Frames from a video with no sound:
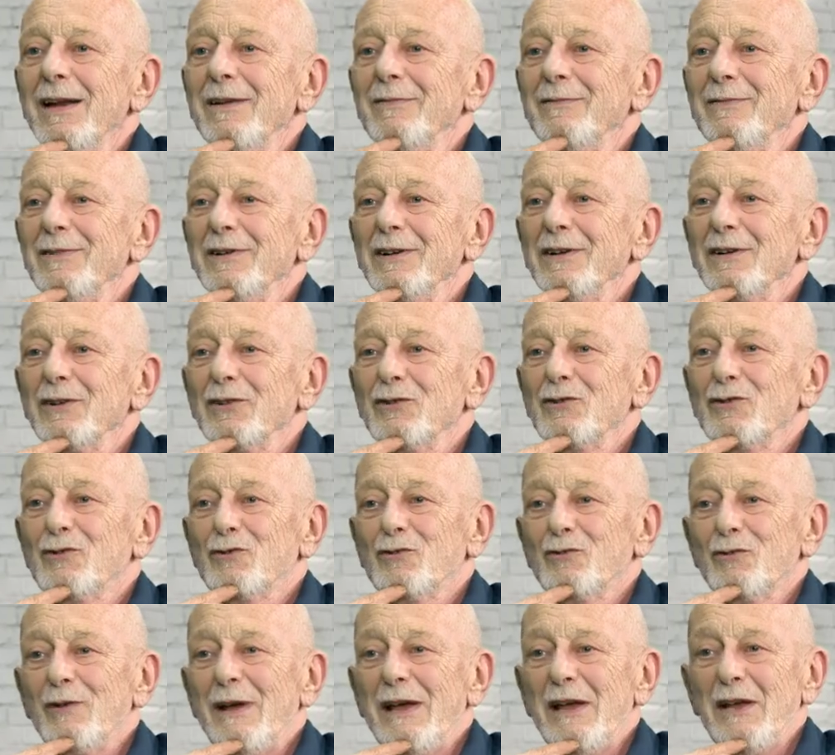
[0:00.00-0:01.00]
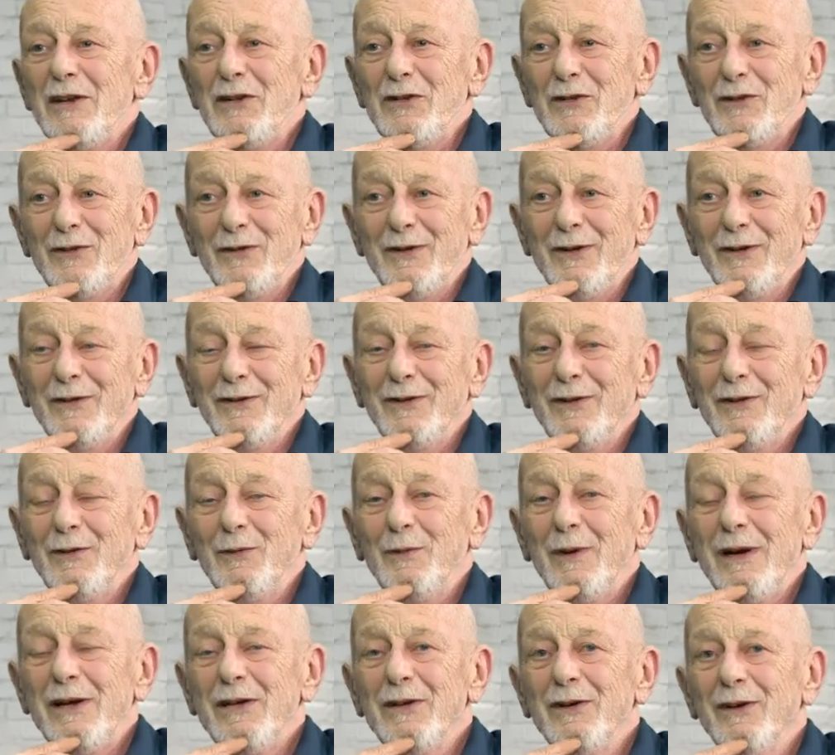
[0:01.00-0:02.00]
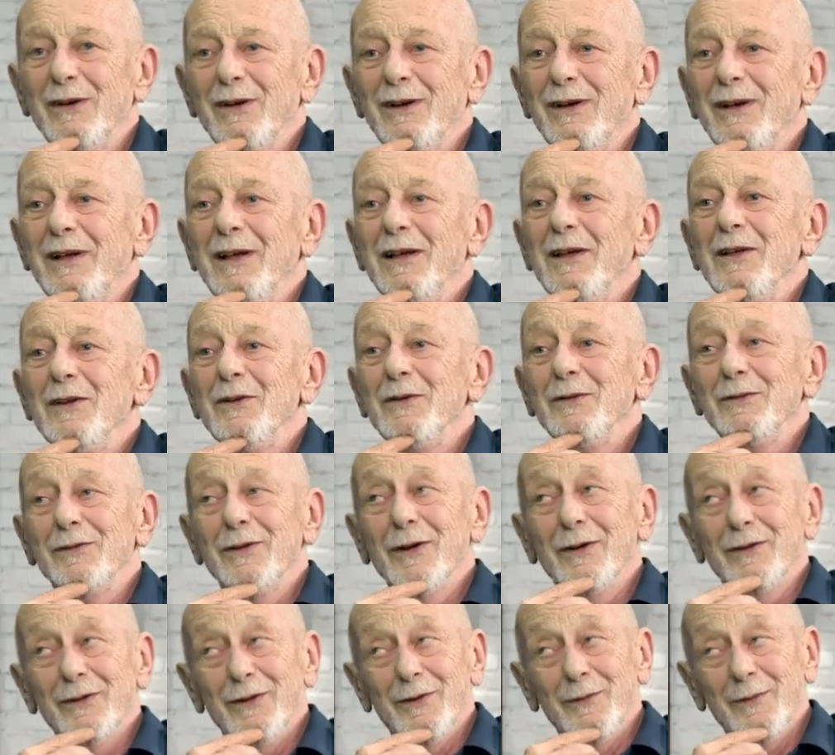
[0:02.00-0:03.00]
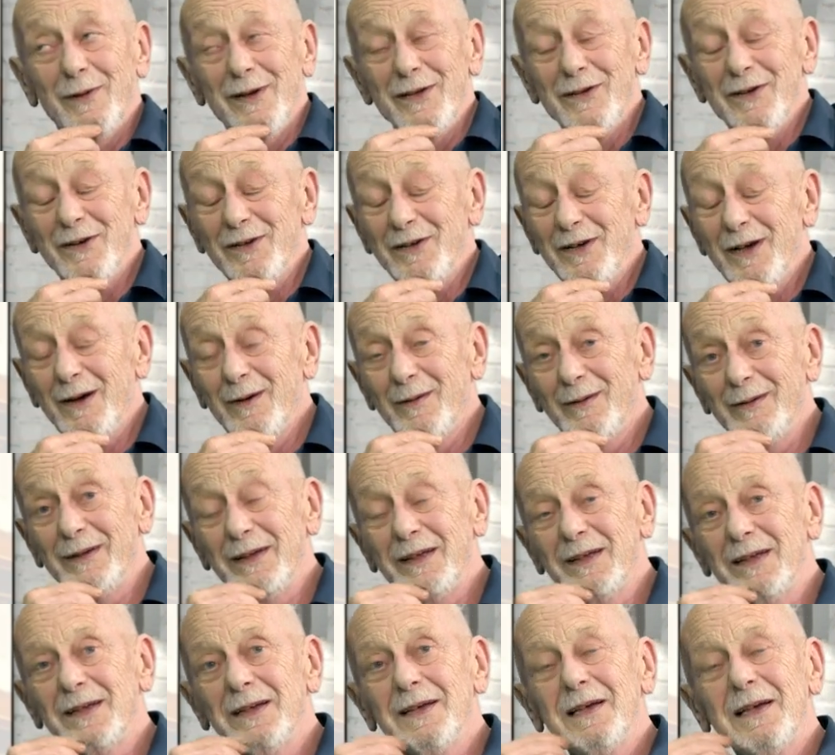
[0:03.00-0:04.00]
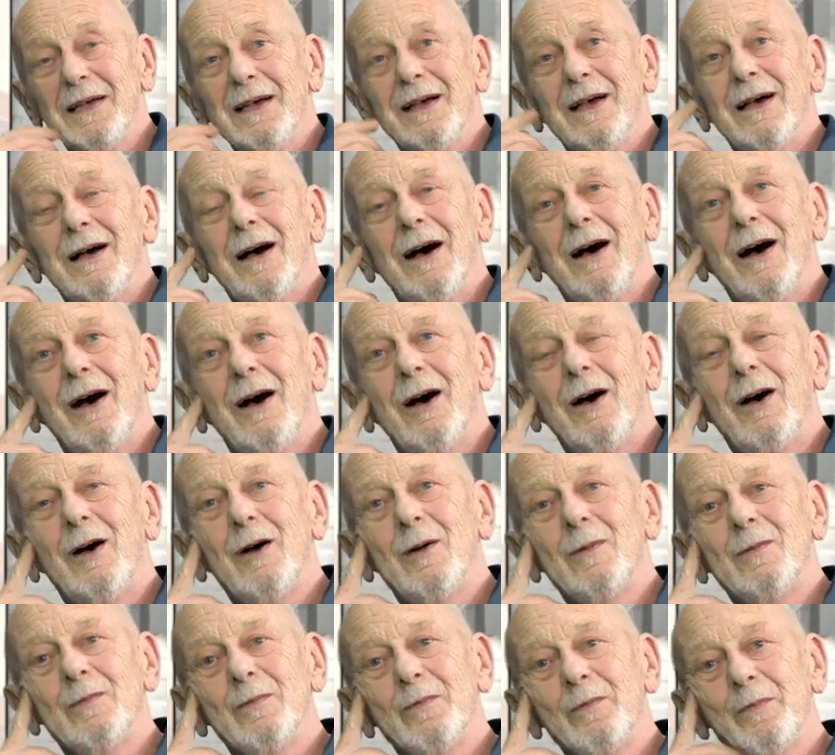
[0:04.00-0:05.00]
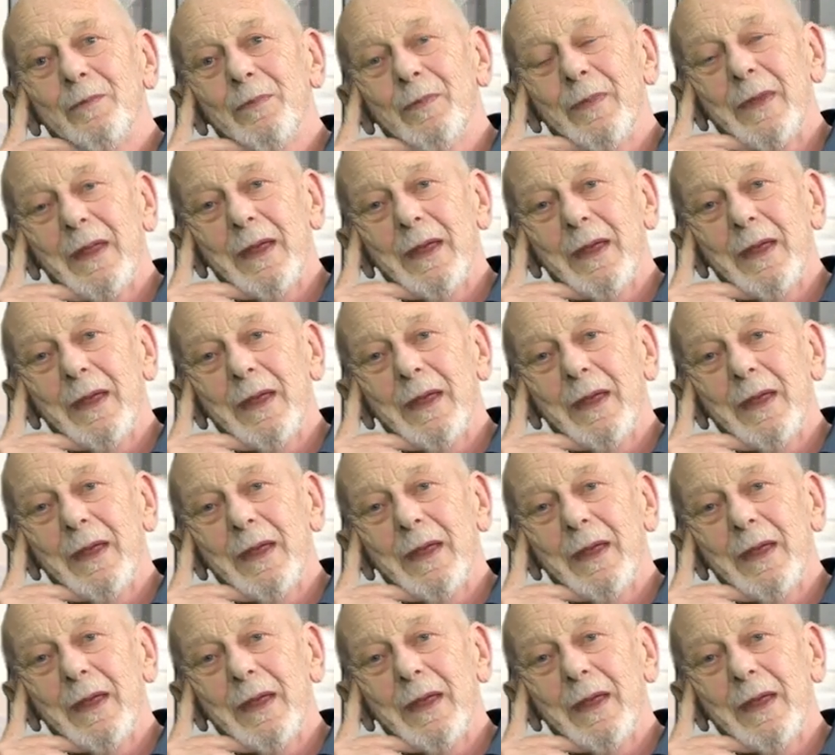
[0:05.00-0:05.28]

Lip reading: of a little strange. You don't know where you don't know where you're going. I'm